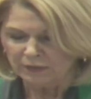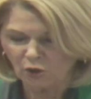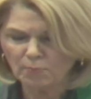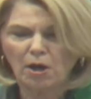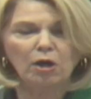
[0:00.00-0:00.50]
The
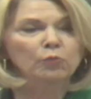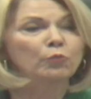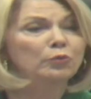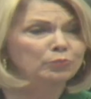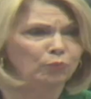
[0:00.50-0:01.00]
Omaha
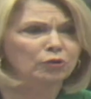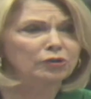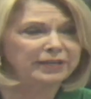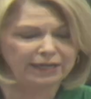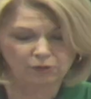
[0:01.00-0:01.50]

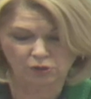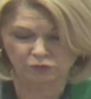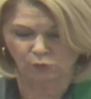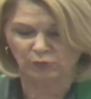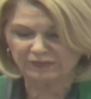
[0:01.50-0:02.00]
World
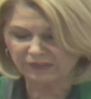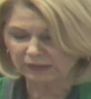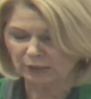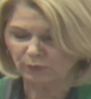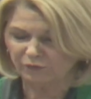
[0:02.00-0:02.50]
Herald
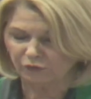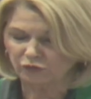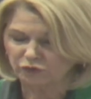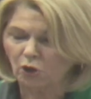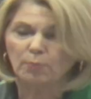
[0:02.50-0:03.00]
recently
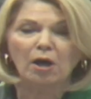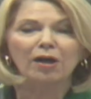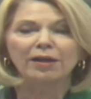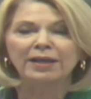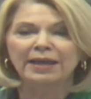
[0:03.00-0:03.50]
referred to
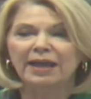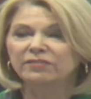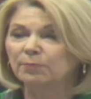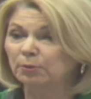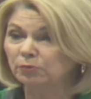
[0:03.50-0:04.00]
Omaha
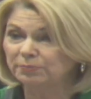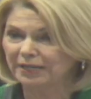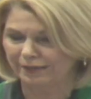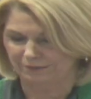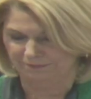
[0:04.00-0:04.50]
as a
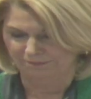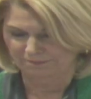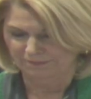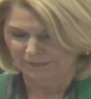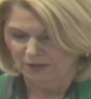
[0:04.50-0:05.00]
boomtown.
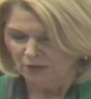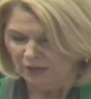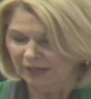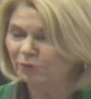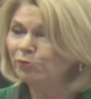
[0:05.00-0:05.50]

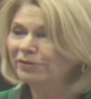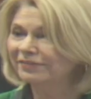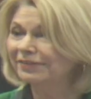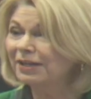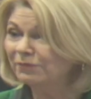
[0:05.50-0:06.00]
And who
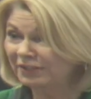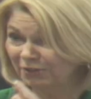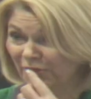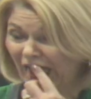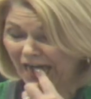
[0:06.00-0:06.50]
doesn't love to
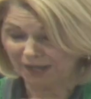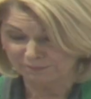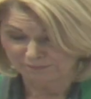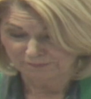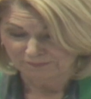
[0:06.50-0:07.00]
hear that?
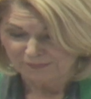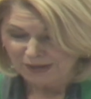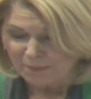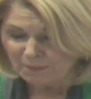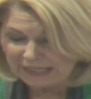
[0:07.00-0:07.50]

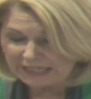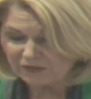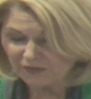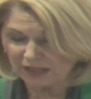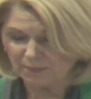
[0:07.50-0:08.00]
Many
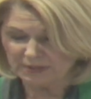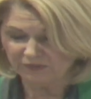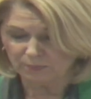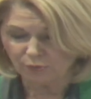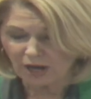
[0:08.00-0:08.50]

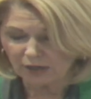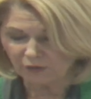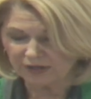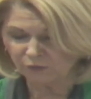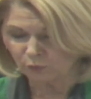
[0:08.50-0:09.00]
developments in
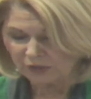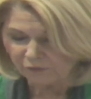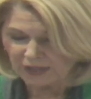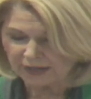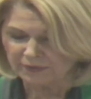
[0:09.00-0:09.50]
progress
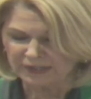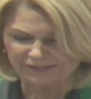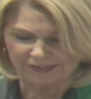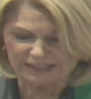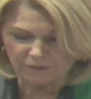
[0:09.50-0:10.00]
reflect the
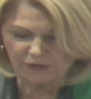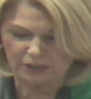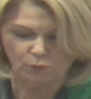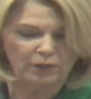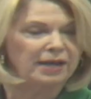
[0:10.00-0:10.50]

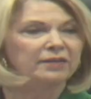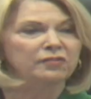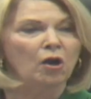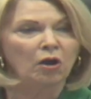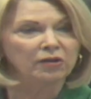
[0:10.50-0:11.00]
significant
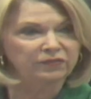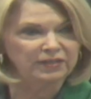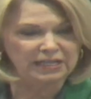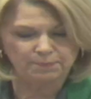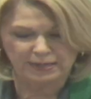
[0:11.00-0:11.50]
ways our
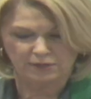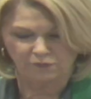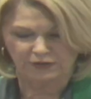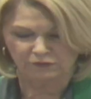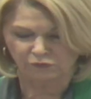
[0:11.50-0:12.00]
city
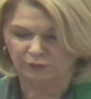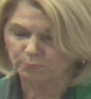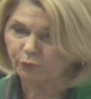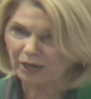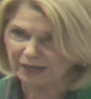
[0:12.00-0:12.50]
benefits from
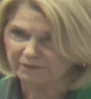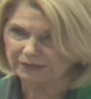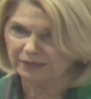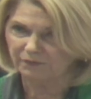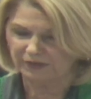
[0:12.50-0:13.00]

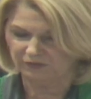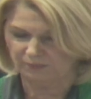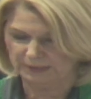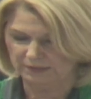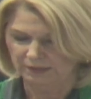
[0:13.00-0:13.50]
private
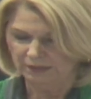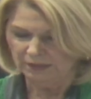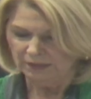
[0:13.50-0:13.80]
investment.